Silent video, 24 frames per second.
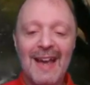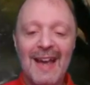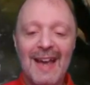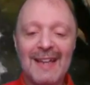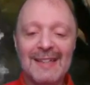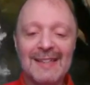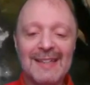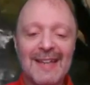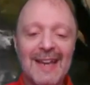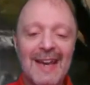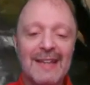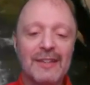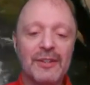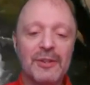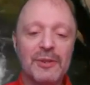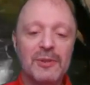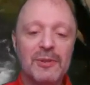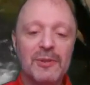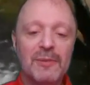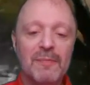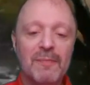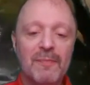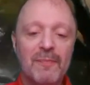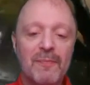
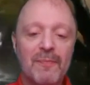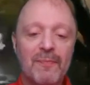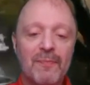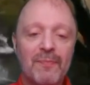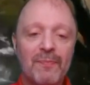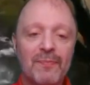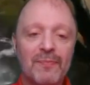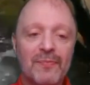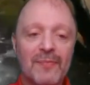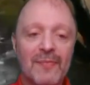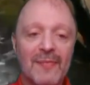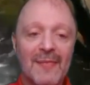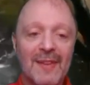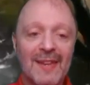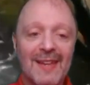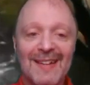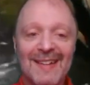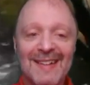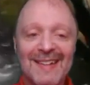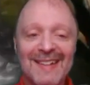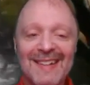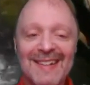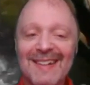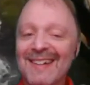sklearn.
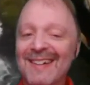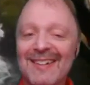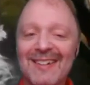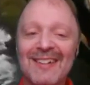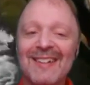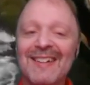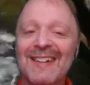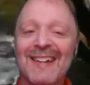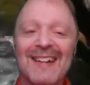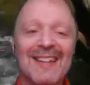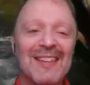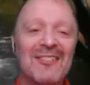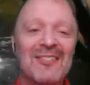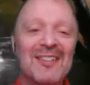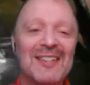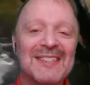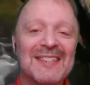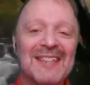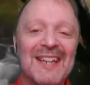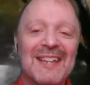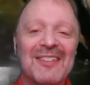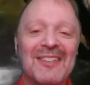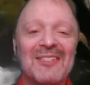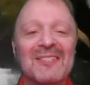Oh, I love
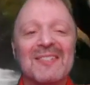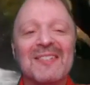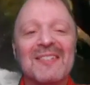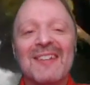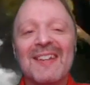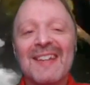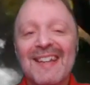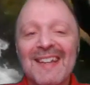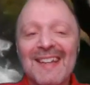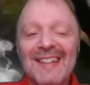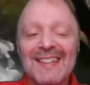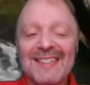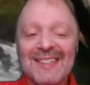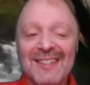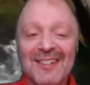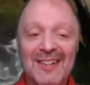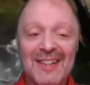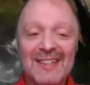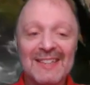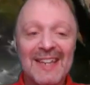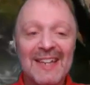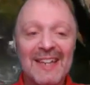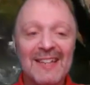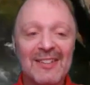sklearn. So
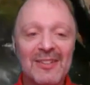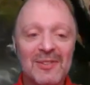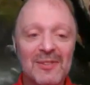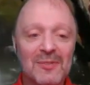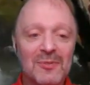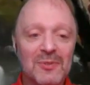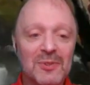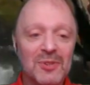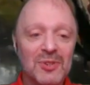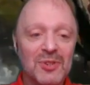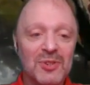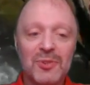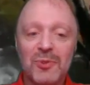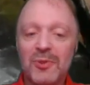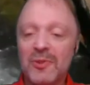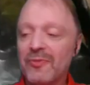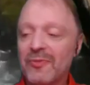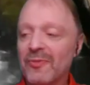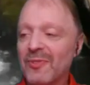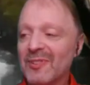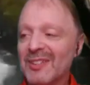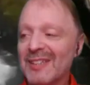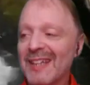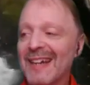sklearn, which is
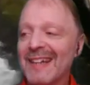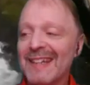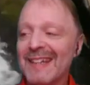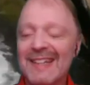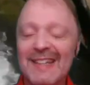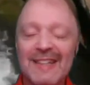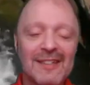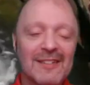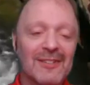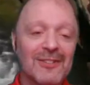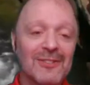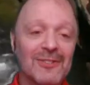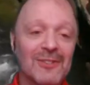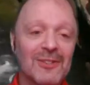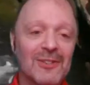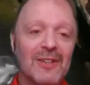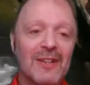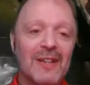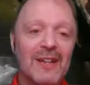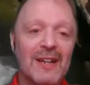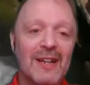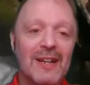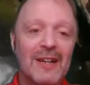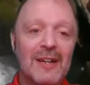short for
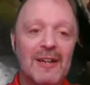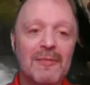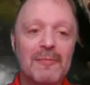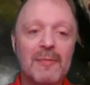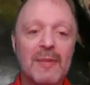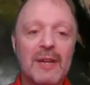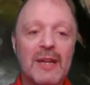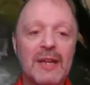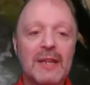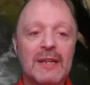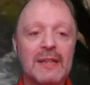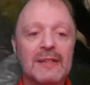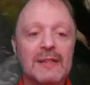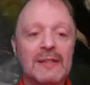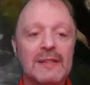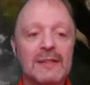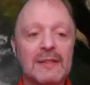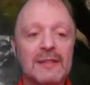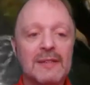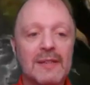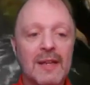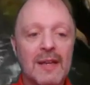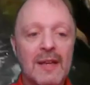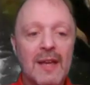scikit-learn, it
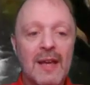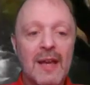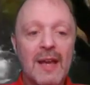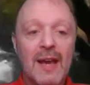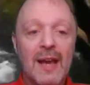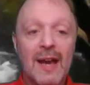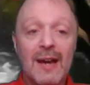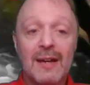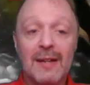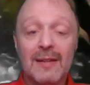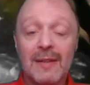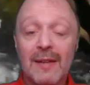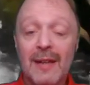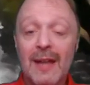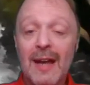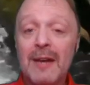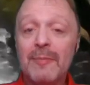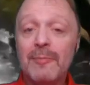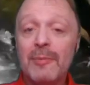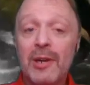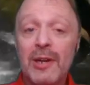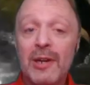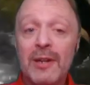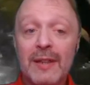is a
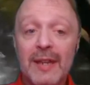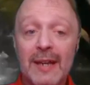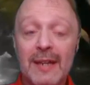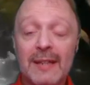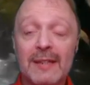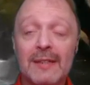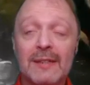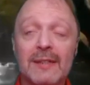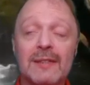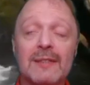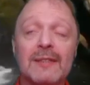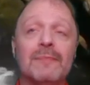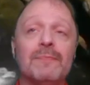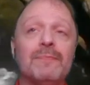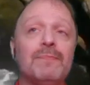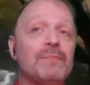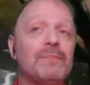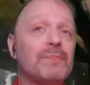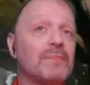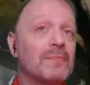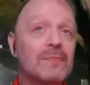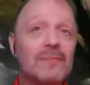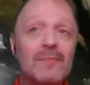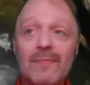library that is
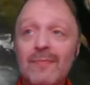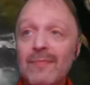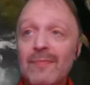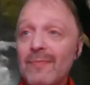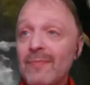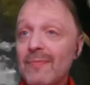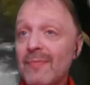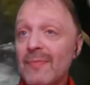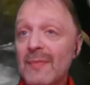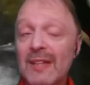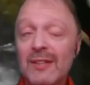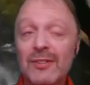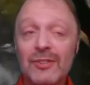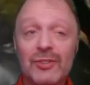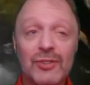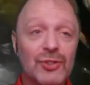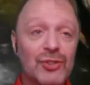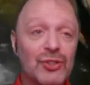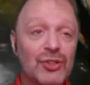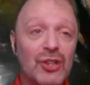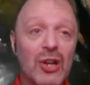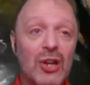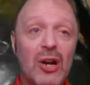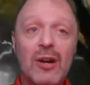
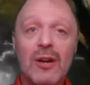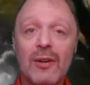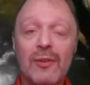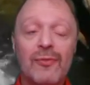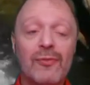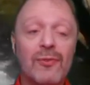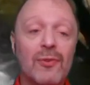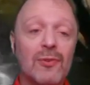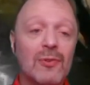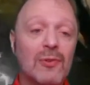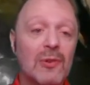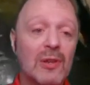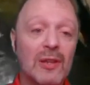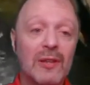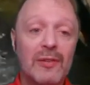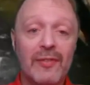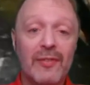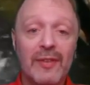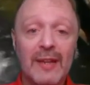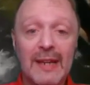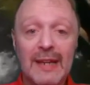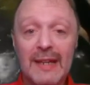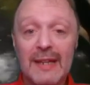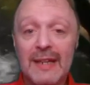just chock full
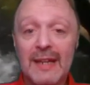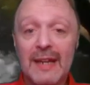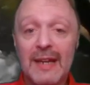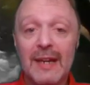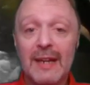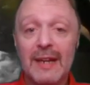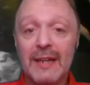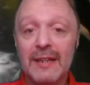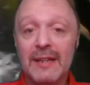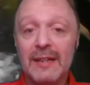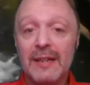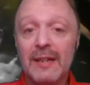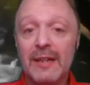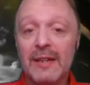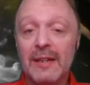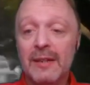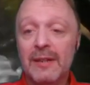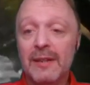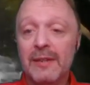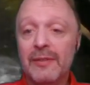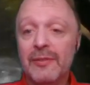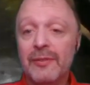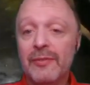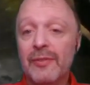of any kind
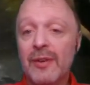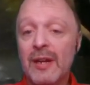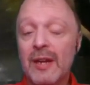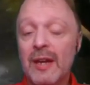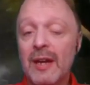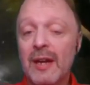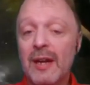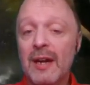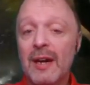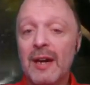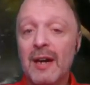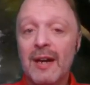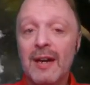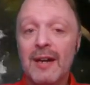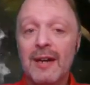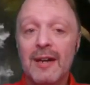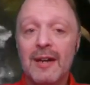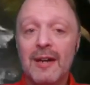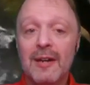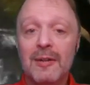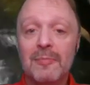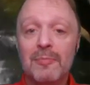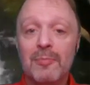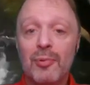of
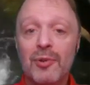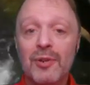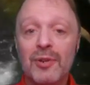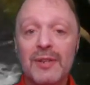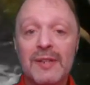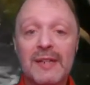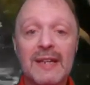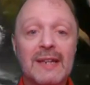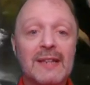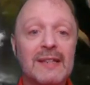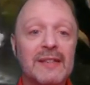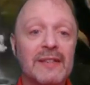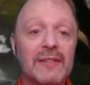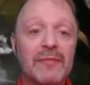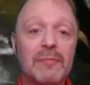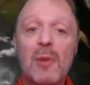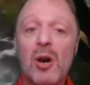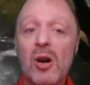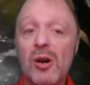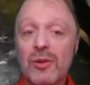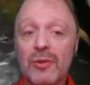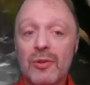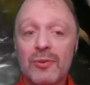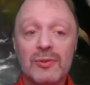predictive
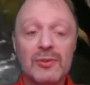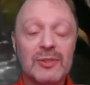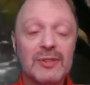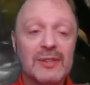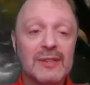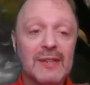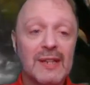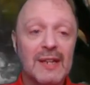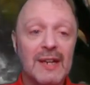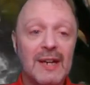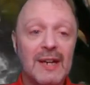models.